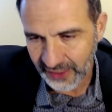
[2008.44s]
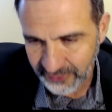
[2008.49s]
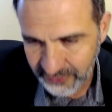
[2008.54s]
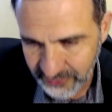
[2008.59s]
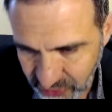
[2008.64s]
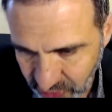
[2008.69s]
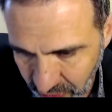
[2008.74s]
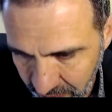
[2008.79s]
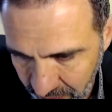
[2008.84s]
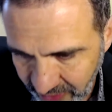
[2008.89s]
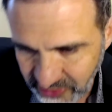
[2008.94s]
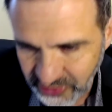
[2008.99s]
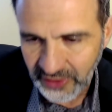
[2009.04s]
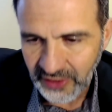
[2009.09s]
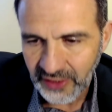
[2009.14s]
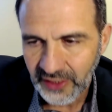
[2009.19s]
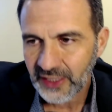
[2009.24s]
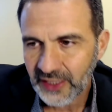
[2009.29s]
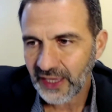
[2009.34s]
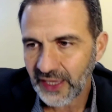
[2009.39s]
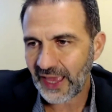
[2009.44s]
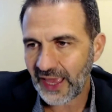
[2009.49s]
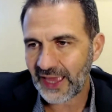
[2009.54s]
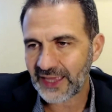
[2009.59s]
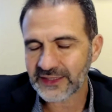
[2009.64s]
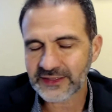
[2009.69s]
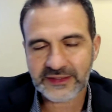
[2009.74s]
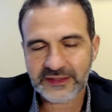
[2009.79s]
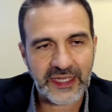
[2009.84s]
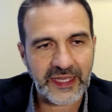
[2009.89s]
Thank you so much.
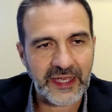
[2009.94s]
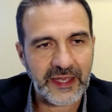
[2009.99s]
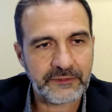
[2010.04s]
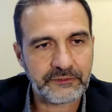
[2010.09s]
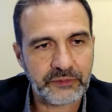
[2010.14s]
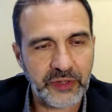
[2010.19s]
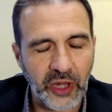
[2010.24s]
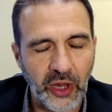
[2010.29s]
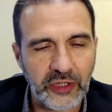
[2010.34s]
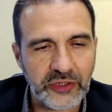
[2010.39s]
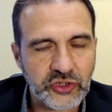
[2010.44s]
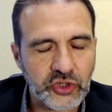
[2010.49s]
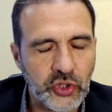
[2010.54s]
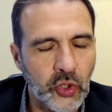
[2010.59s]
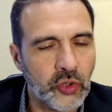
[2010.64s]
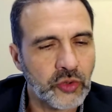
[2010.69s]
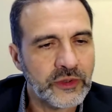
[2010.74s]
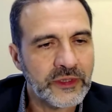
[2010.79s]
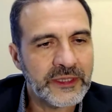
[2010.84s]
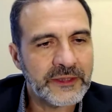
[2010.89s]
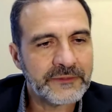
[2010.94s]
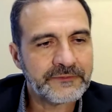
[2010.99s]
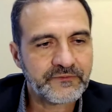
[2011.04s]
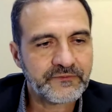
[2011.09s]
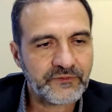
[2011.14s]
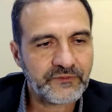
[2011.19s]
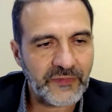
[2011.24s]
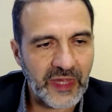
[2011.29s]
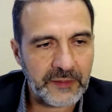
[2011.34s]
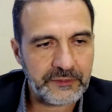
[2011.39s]
And but also
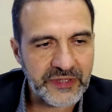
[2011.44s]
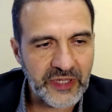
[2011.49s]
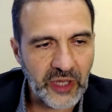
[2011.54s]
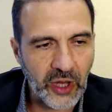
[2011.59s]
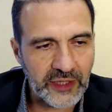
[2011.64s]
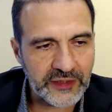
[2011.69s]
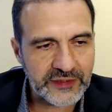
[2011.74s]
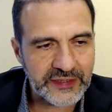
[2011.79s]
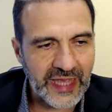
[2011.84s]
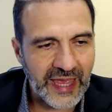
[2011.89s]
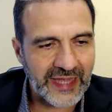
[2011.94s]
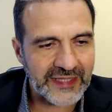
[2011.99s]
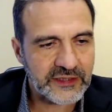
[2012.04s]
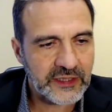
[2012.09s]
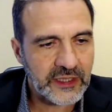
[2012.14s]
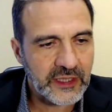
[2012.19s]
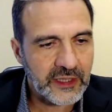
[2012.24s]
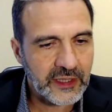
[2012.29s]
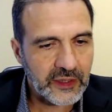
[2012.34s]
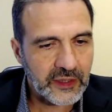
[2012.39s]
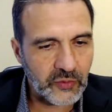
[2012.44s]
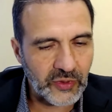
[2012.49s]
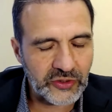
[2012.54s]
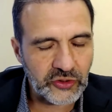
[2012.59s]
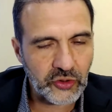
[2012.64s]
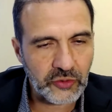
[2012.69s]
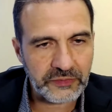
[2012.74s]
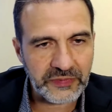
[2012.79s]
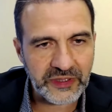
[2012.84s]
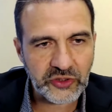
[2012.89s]
beyond that,
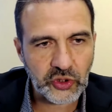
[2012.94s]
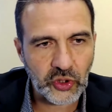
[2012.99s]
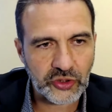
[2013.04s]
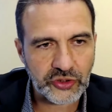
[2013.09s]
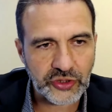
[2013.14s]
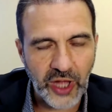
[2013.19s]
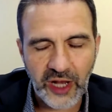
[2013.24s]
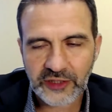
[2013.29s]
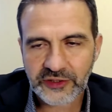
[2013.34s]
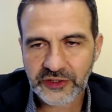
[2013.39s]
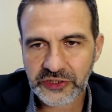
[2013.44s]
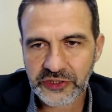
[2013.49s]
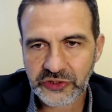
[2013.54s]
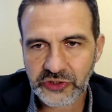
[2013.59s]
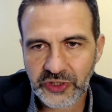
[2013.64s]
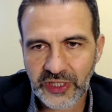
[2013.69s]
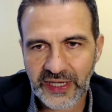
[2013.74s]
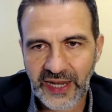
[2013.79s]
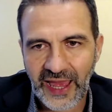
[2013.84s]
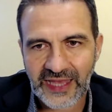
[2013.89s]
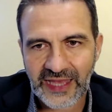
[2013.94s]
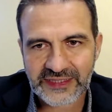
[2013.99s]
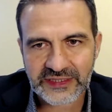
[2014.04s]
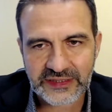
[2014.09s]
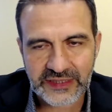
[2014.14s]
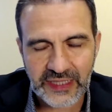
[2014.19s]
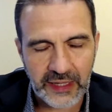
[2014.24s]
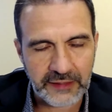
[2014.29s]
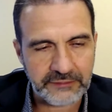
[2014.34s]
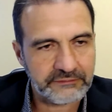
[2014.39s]
when you meet your doctors, you can
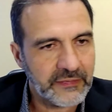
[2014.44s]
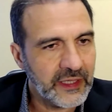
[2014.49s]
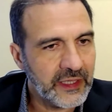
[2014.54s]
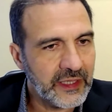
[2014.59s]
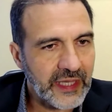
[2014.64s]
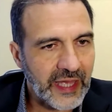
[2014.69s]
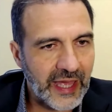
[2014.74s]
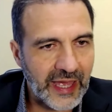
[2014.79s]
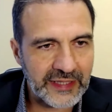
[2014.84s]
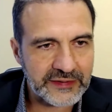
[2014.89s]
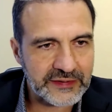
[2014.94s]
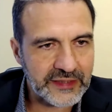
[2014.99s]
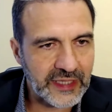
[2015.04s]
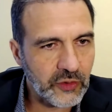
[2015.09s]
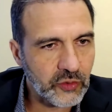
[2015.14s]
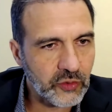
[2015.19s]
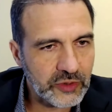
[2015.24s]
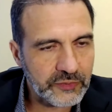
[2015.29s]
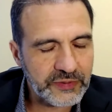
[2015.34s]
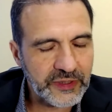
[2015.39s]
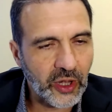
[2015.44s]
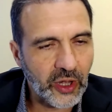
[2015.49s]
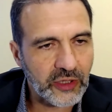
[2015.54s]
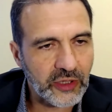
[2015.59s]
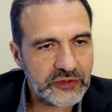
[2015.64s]
ask them, and they will be